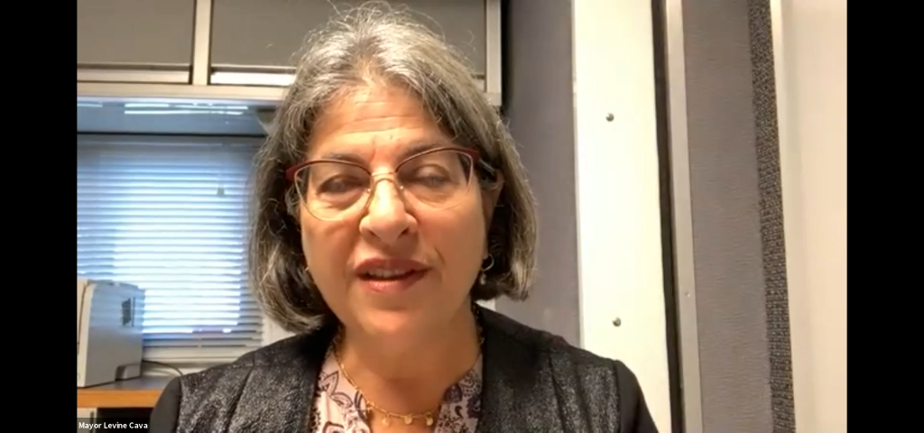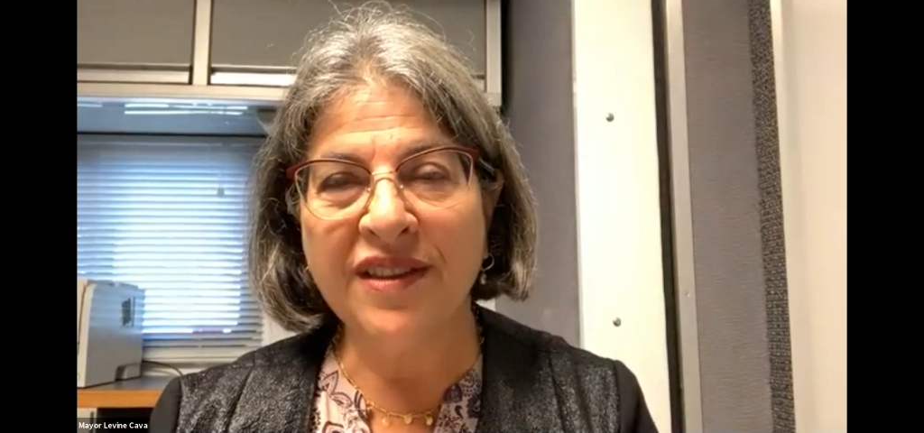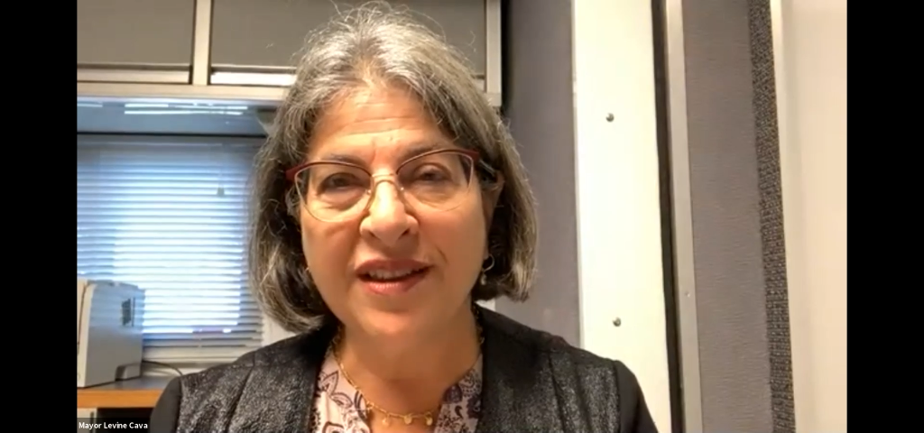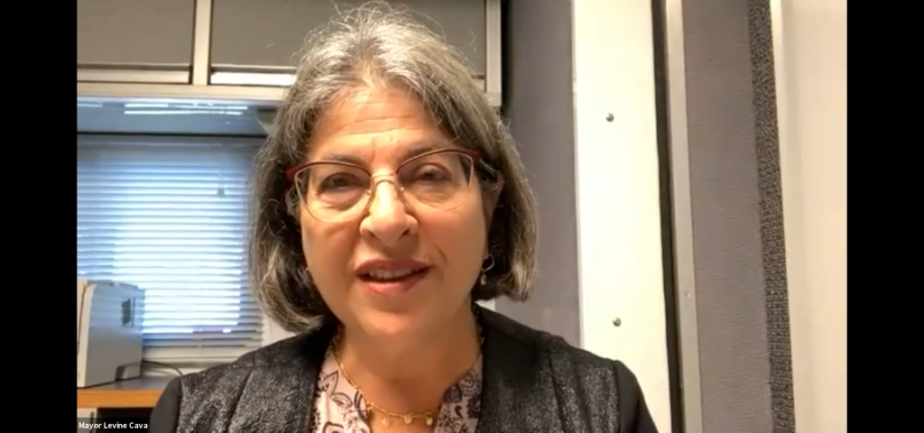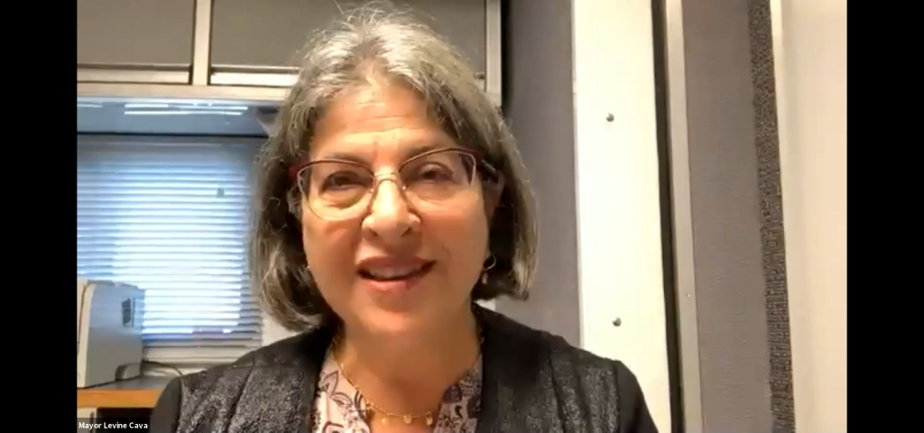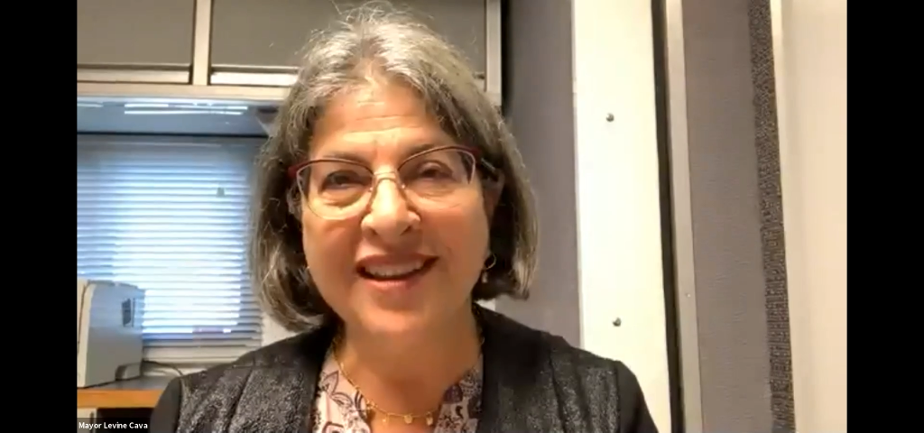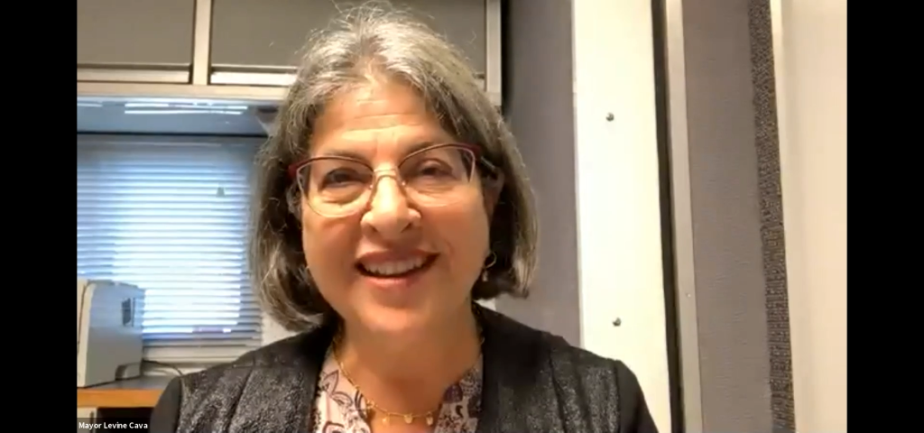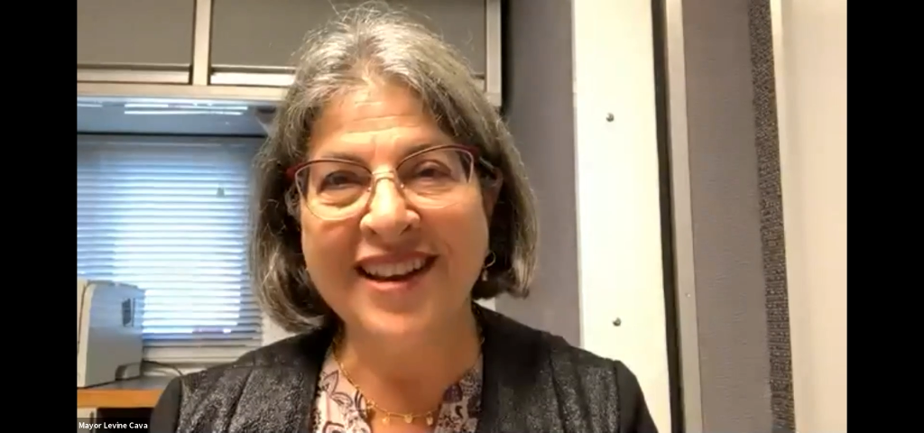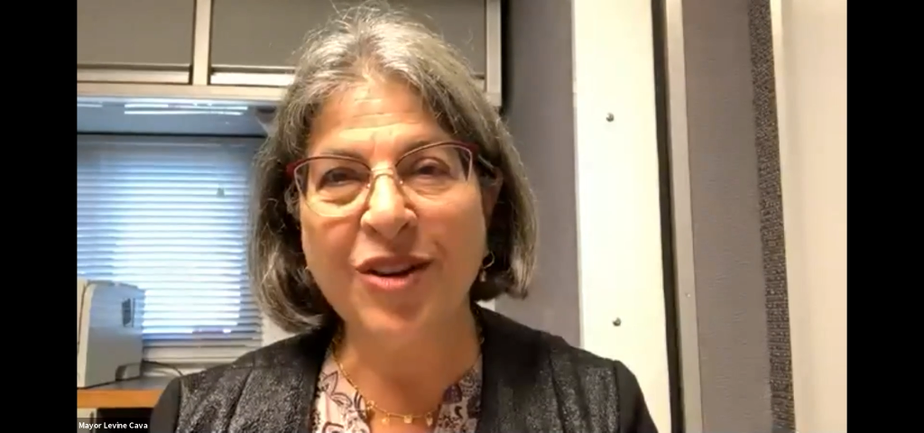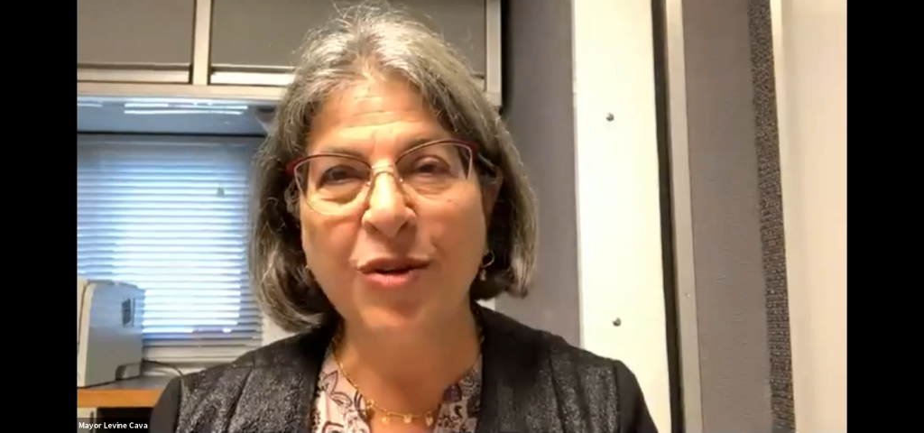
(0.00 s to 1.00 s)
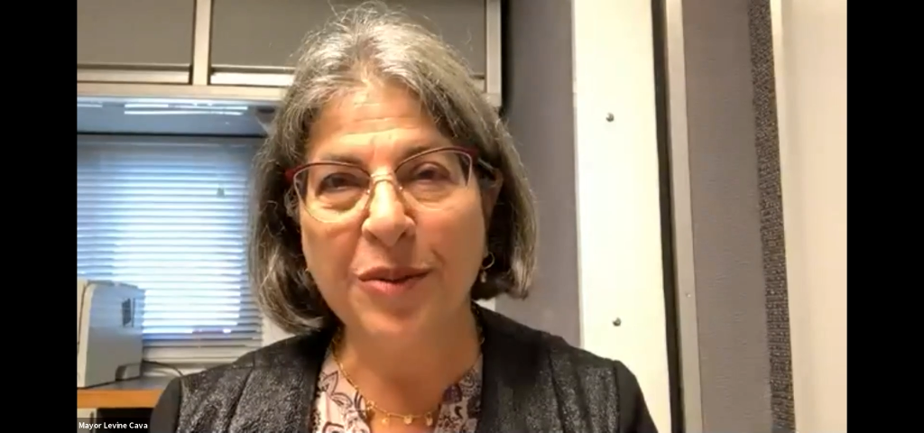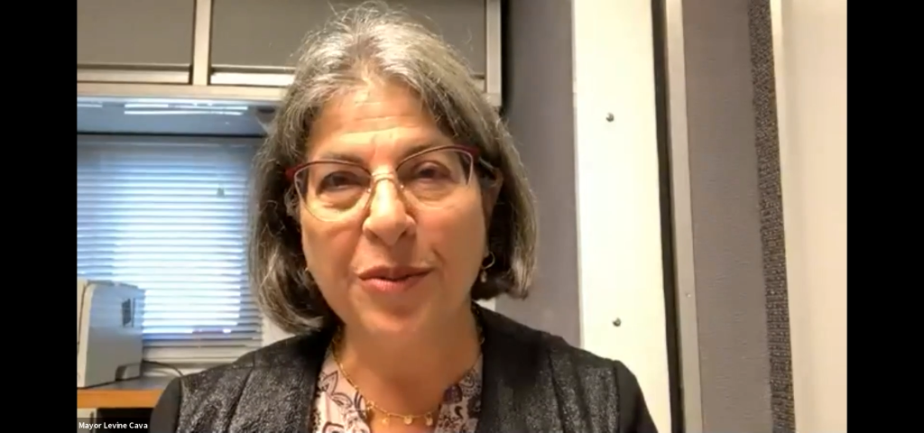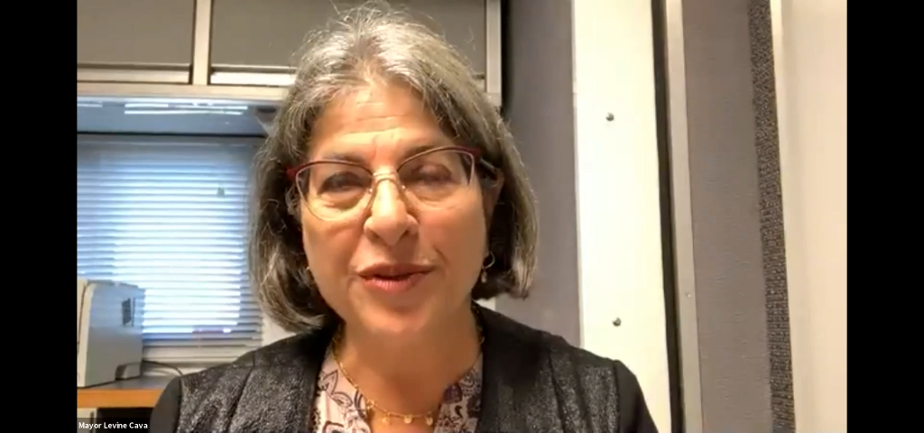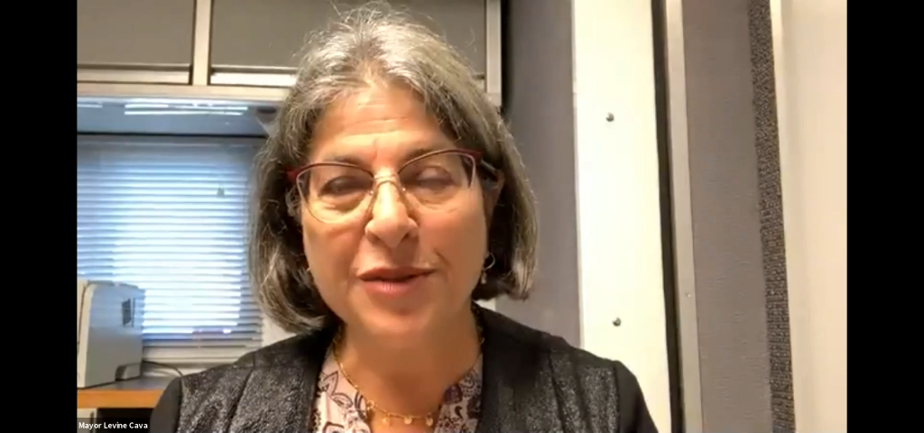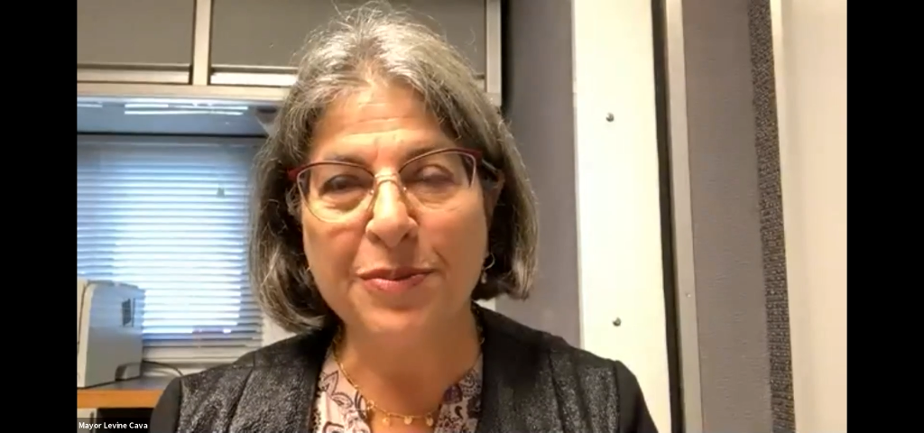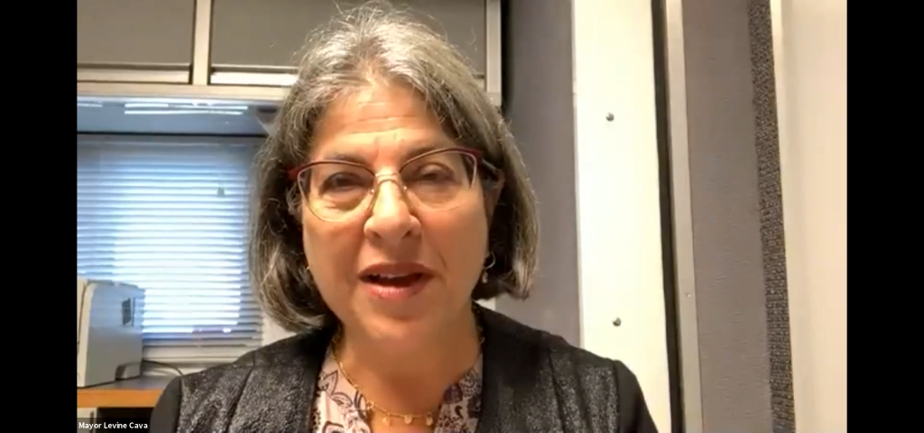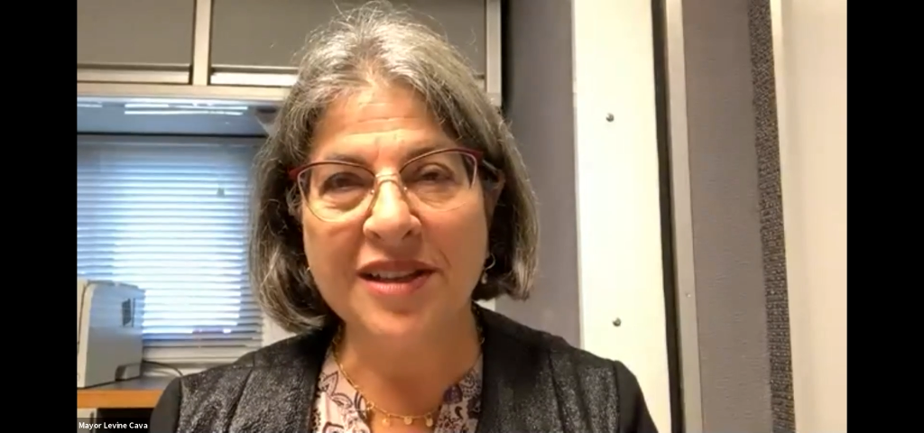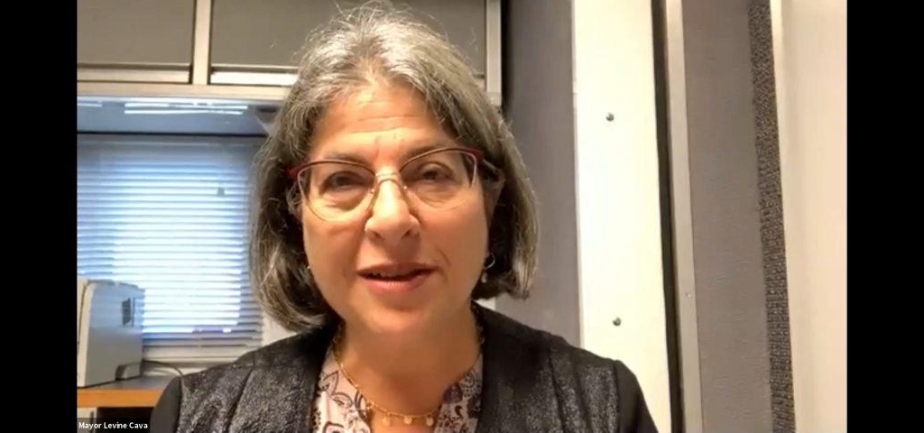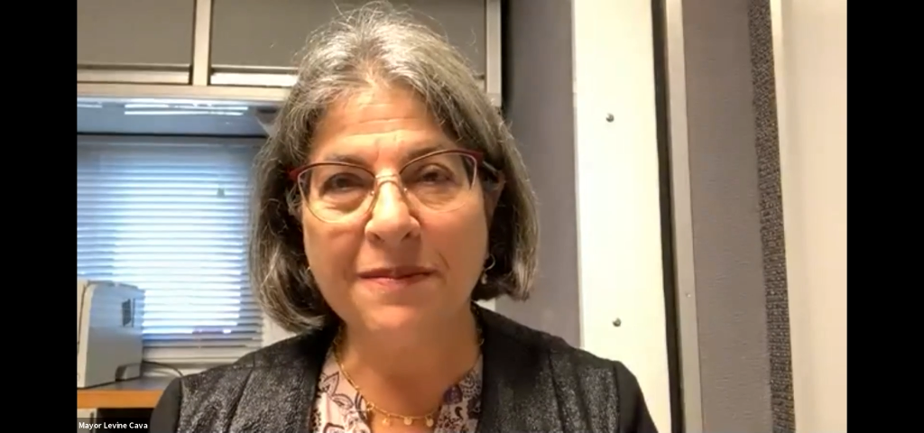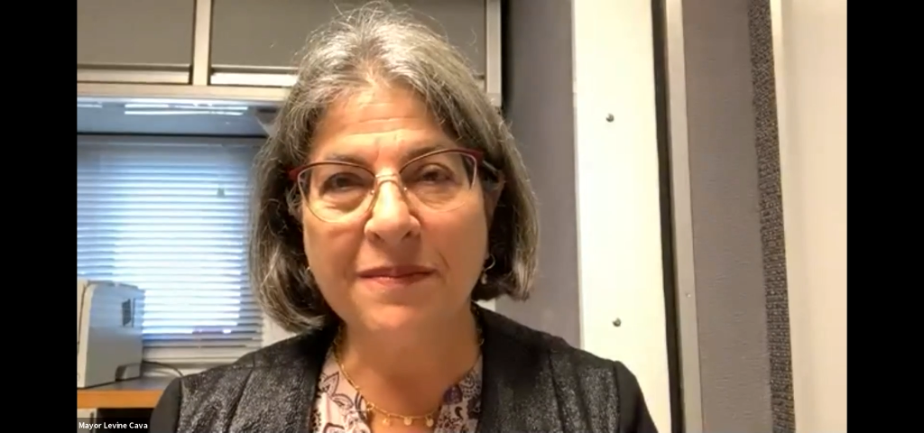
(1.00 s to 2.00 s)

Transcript: the incredible response.